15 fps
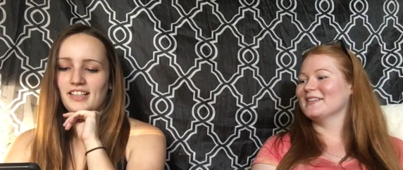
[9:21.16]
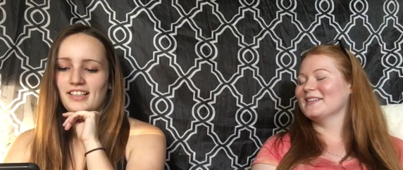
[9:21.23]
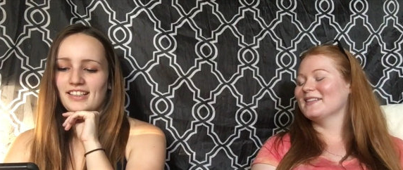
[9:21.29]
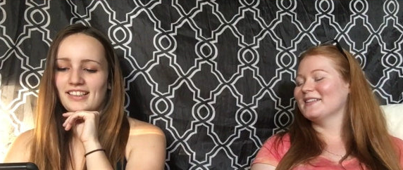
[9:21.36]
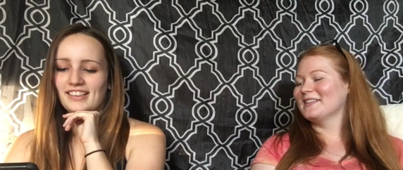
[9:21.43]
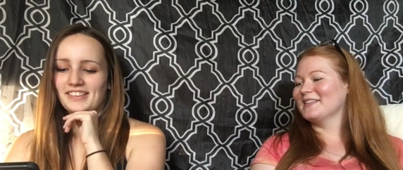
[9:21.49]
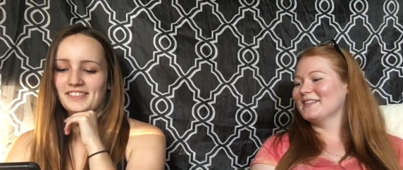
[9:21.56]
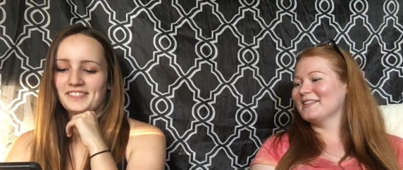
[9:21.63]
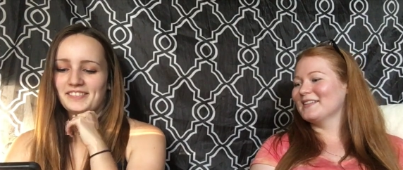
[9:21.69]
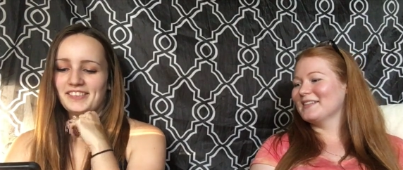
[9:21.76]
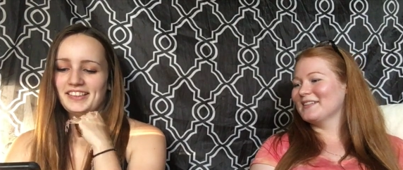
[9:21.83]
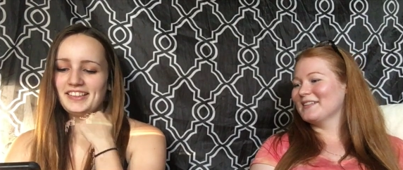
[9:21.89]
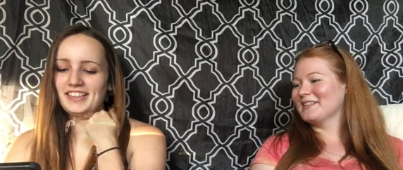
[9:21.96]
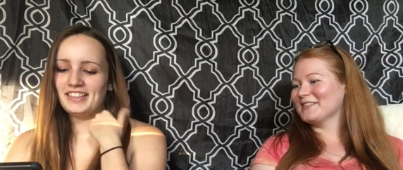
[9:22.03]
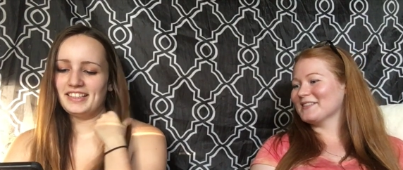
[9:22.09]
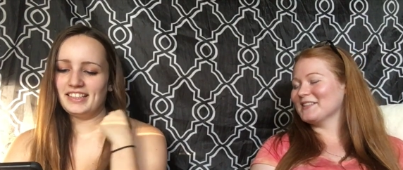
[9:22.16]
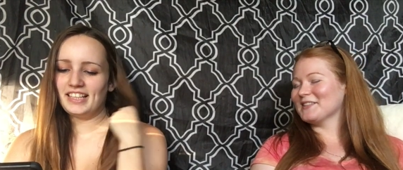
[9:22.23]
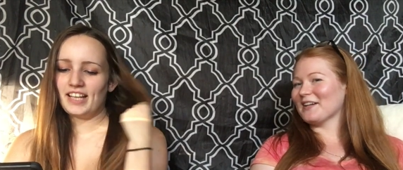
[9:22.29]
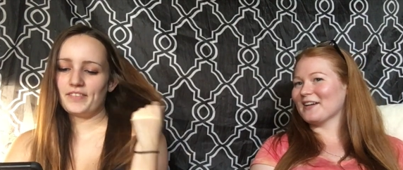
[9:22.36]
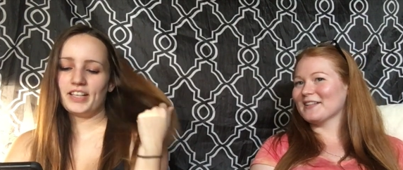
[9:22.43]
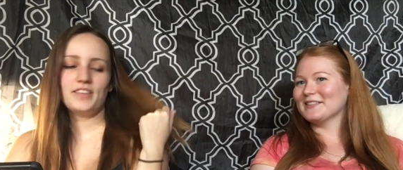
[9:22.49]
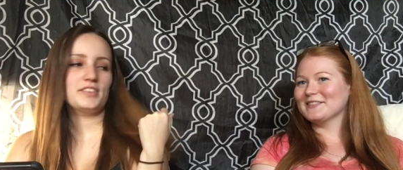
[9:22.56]
Speaker 1: have
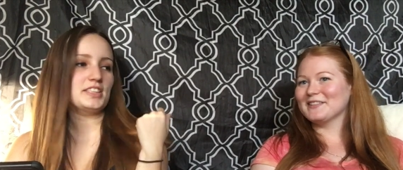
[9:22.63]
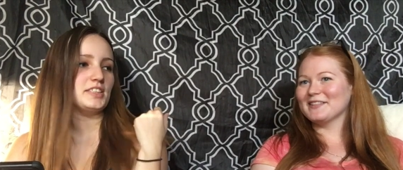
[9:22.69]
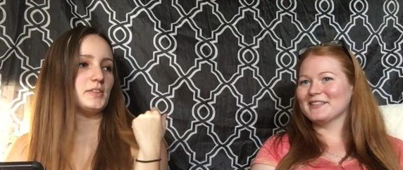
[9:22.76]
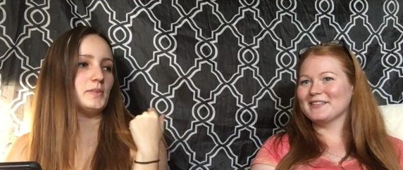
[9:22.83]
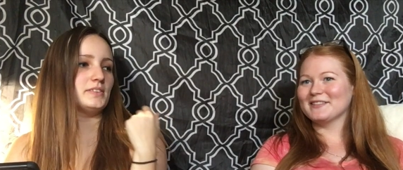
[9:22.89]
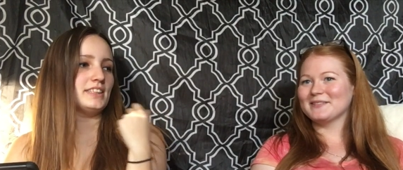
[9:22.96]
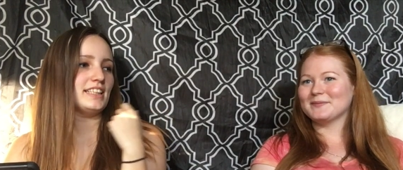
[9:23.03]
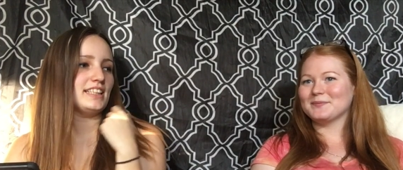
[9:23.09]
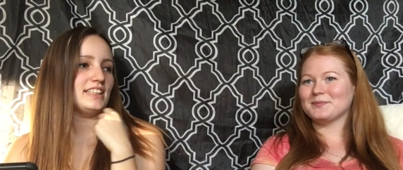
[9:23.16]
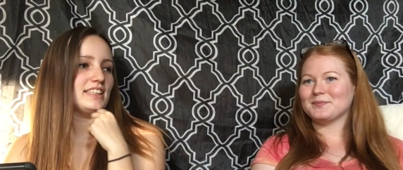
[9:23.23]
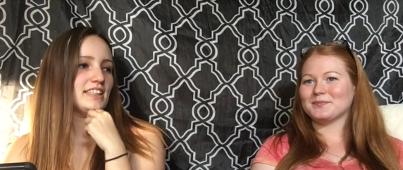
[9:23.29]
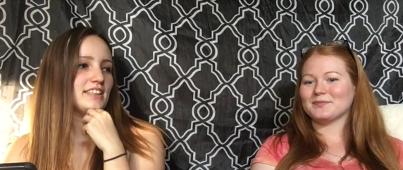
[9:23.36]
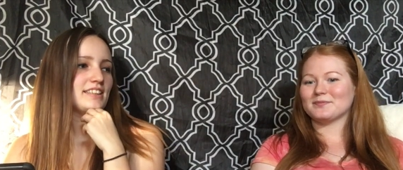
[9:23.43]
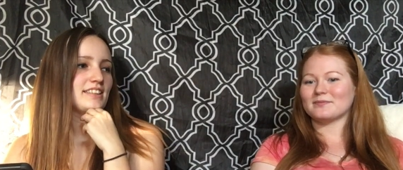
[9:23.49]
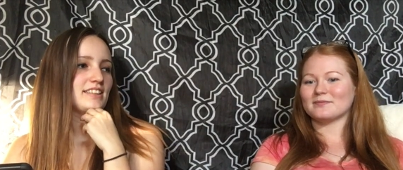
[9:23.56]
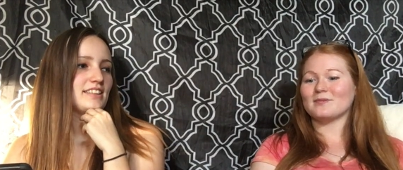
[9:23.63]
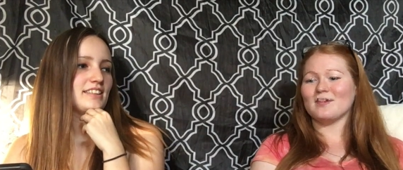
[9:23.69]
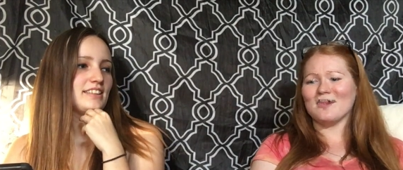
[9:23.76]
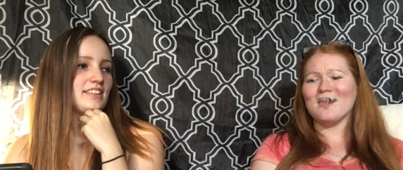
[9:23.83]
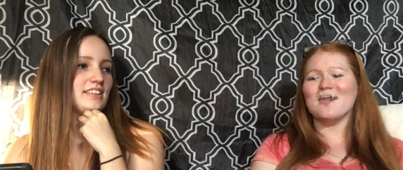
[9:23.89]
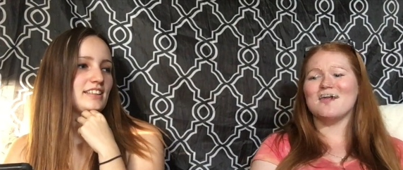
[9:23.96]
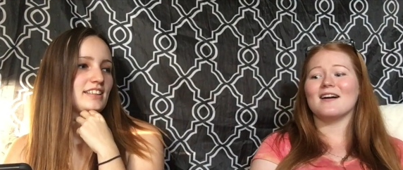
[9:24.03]
I ever stolen anything?
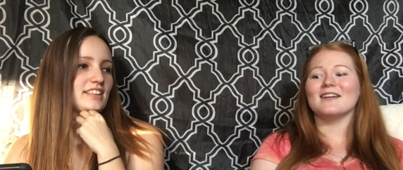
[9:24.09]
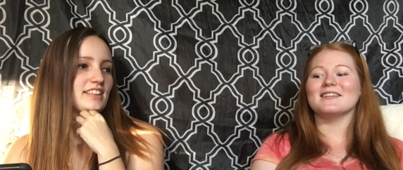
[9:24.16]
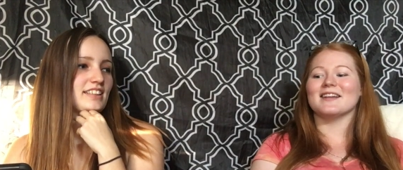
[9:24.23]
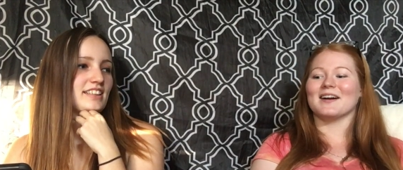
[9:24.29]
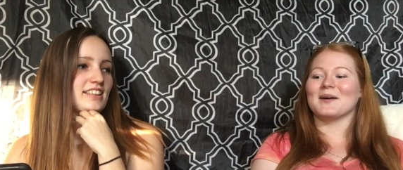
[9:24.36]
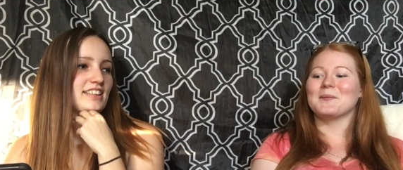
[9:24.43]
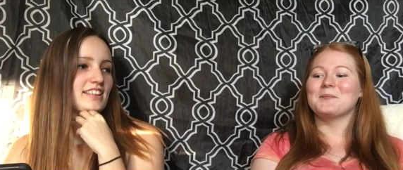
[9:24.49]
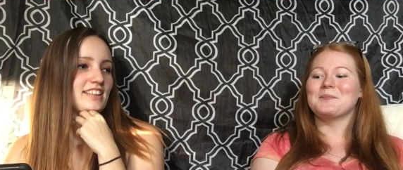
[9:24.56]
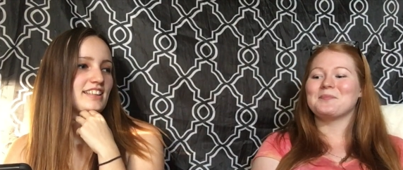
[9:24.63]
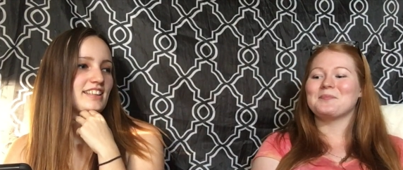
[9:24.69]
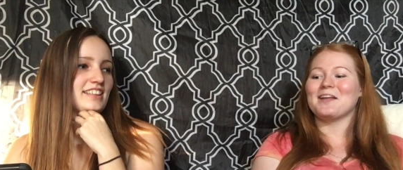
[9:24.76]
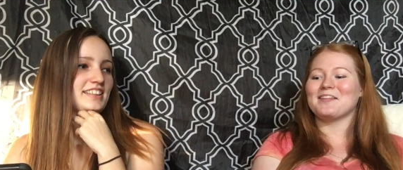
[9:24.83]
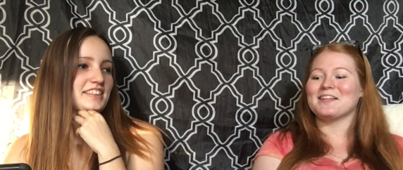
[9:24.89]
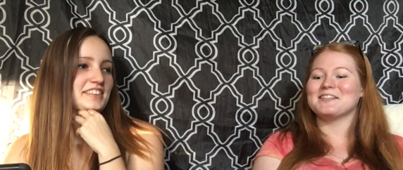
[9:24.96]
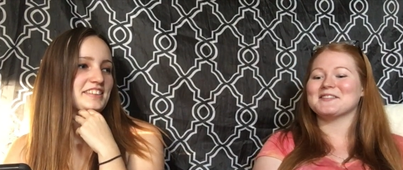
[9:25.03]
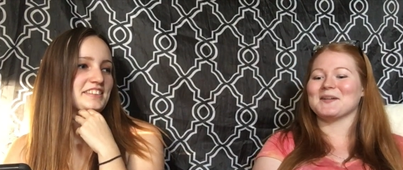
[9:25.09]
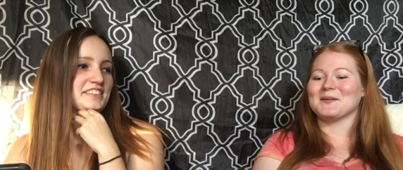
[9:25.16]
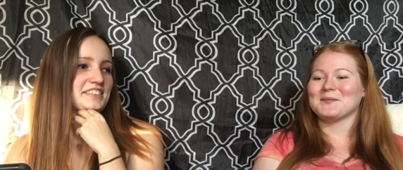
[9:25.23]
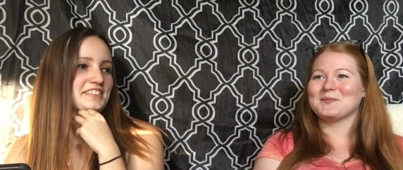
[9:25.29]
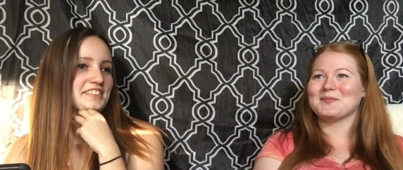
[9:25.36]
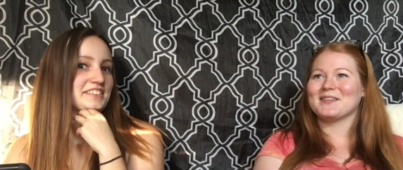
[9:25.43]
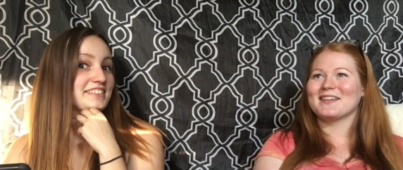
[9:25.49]
Uh, yeah, I think
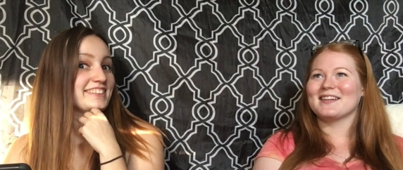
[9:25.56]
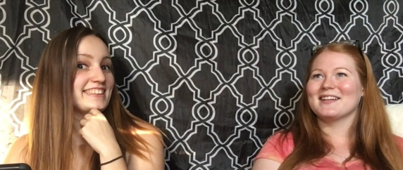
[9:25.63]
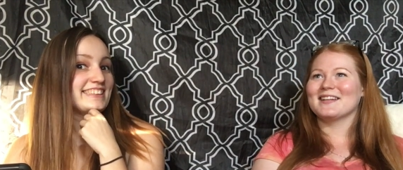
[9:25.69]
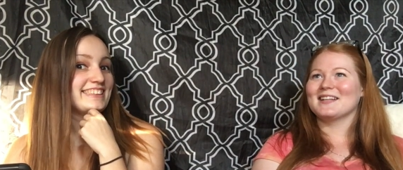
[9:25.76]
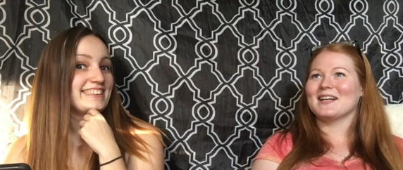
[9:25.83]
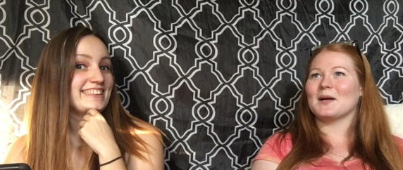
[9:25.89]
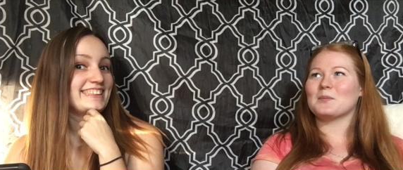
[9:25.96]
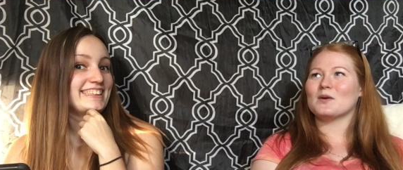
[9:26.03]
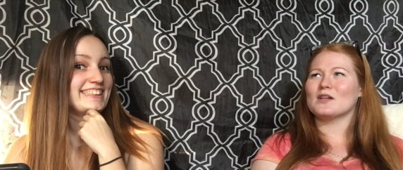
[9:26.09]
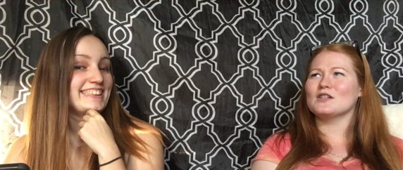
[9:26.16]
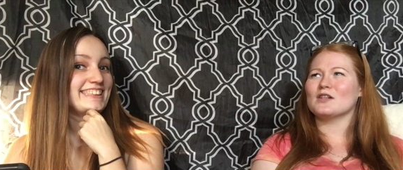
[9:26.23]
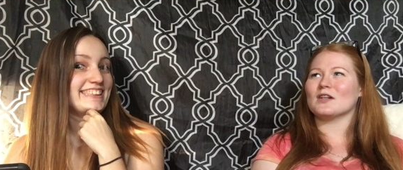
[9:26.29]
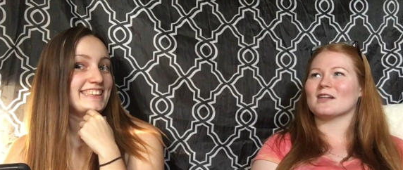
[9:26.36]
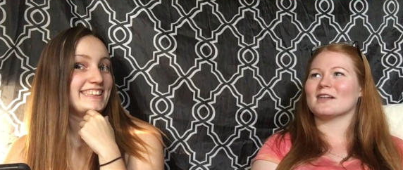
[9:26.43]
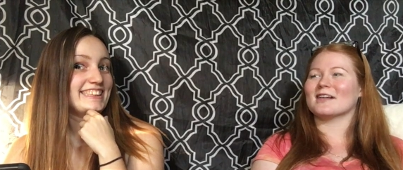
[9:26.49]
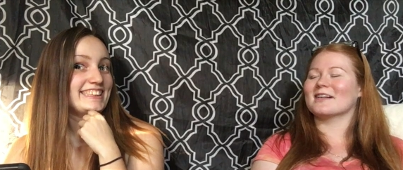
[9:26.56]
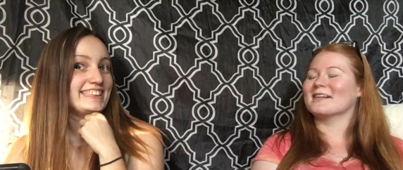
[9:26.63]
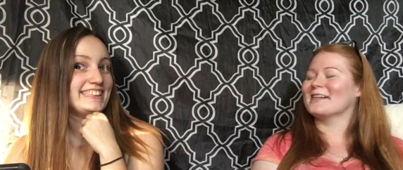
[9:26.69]
so. I'm pretty sure.